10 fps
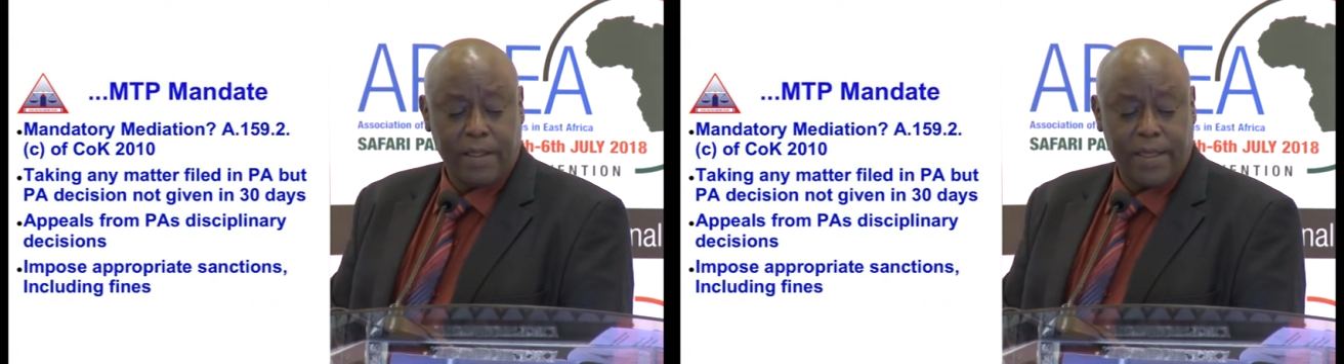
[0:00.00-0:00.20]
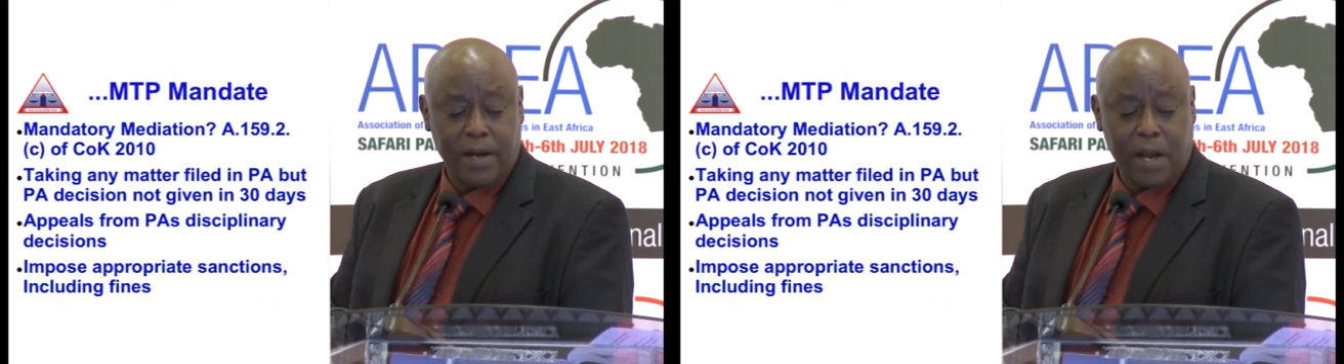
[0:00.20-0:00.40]

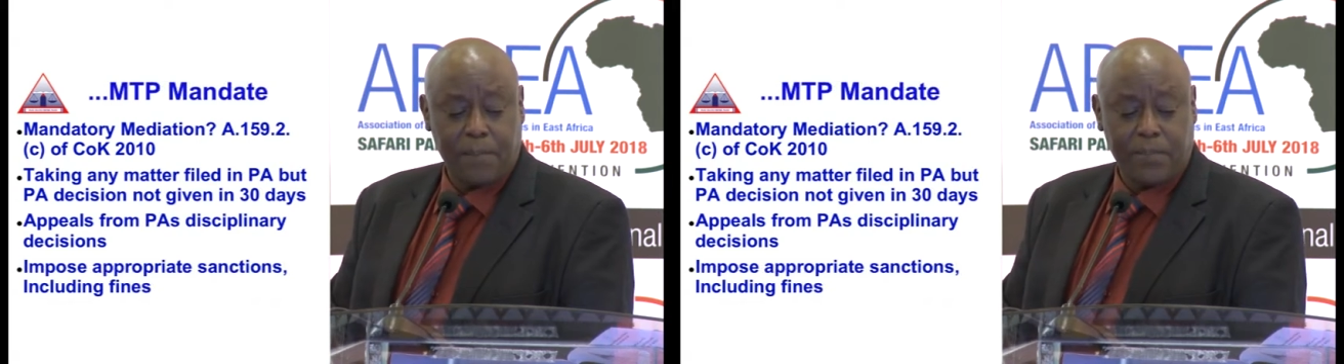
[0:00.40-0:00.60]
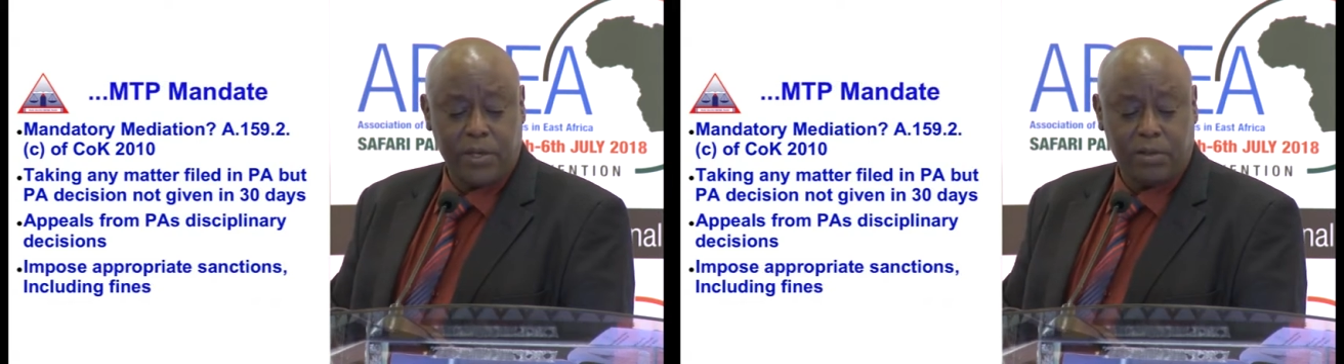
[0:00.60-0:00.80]
Then
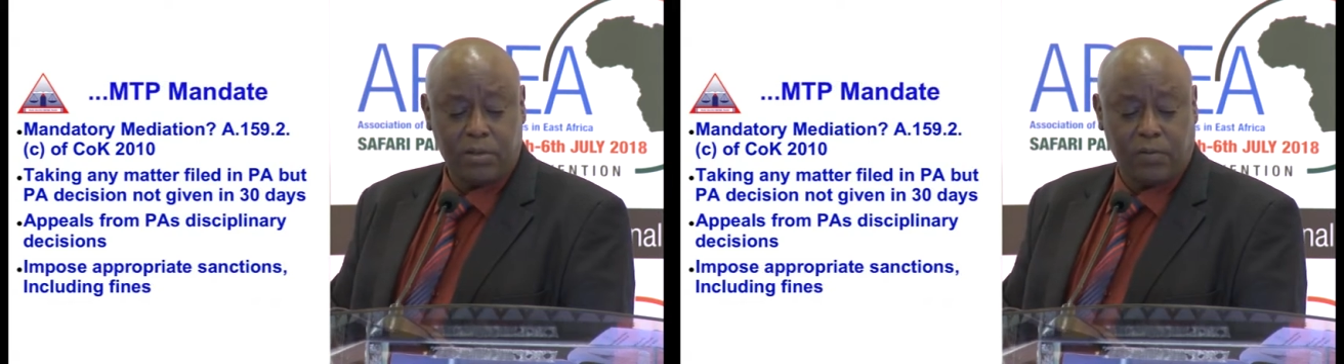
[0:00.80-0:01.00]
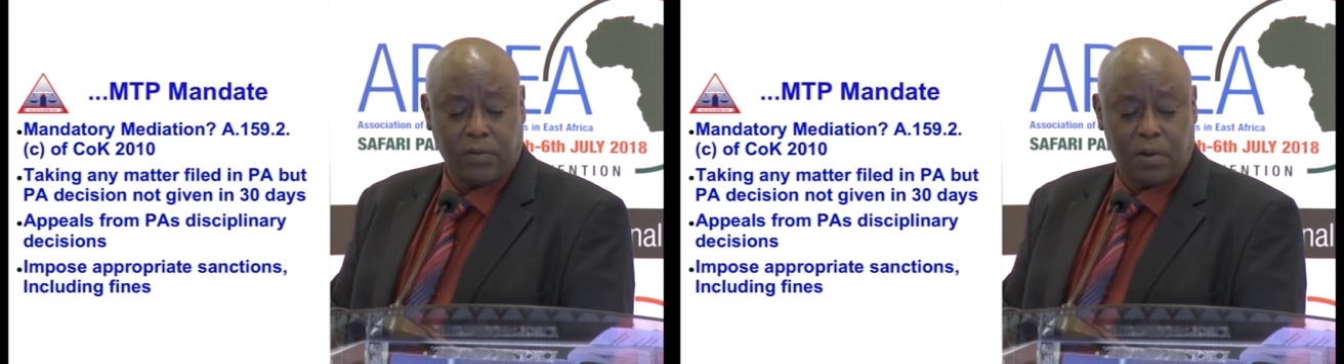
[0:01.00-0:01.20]

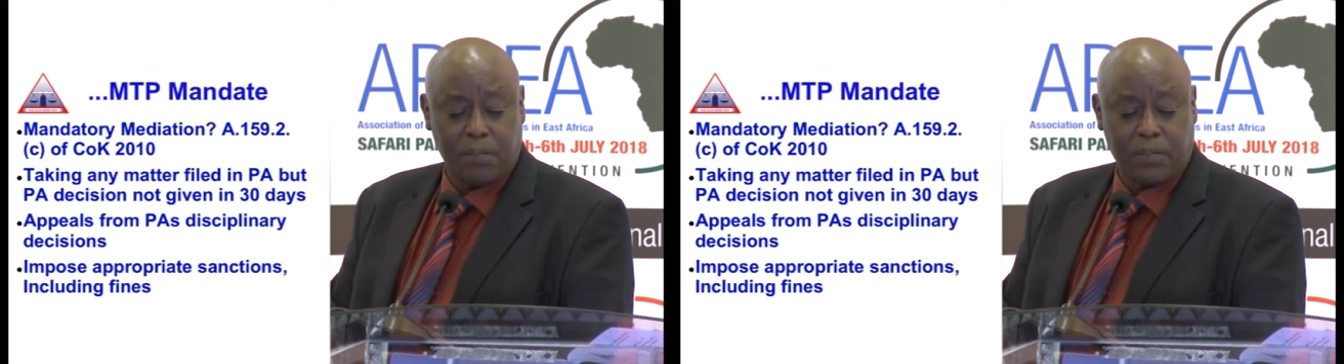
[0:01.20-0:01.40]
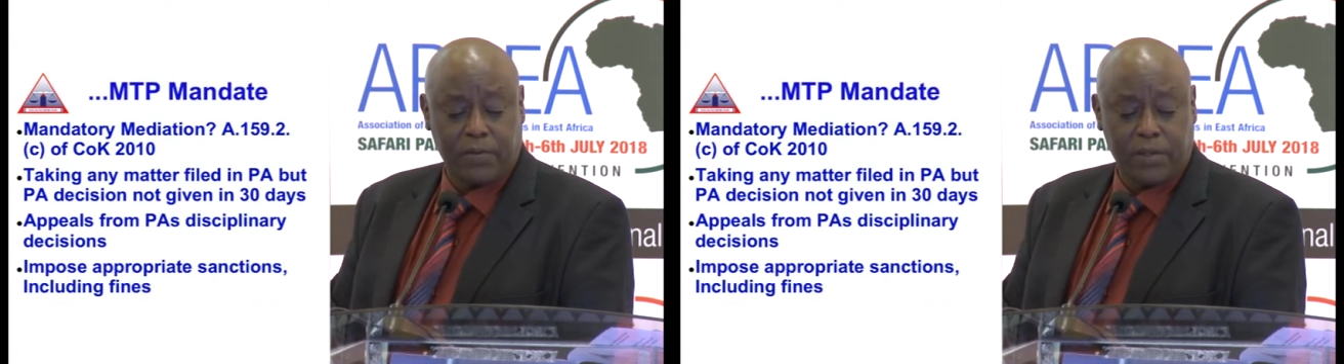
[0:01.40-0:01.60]
appeals
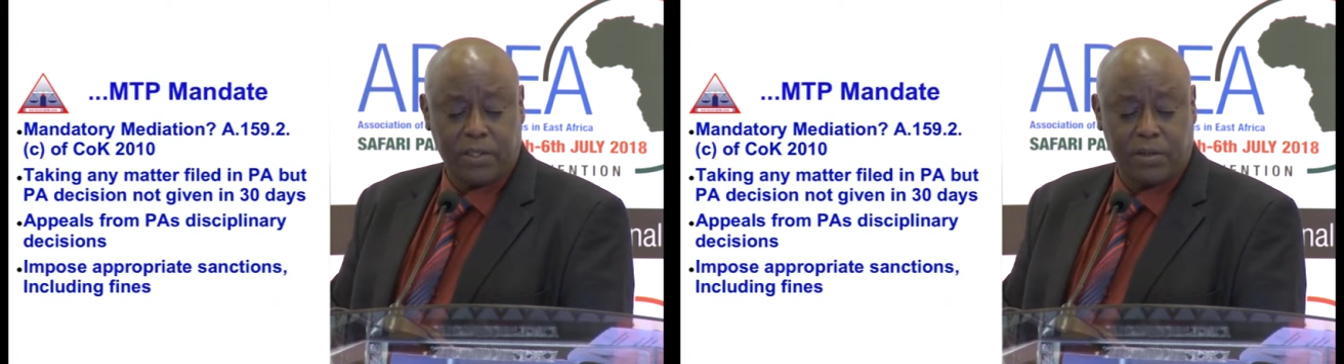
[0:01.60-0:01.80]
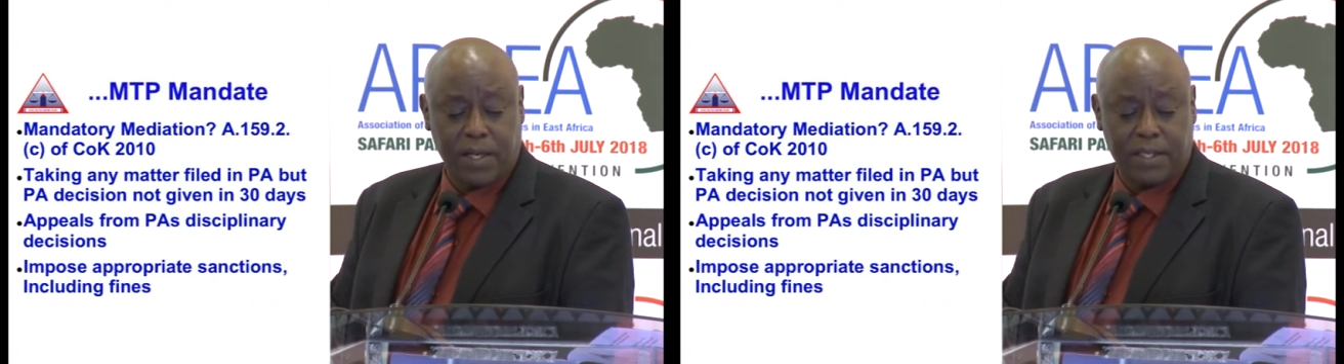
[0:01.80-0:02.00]
from professional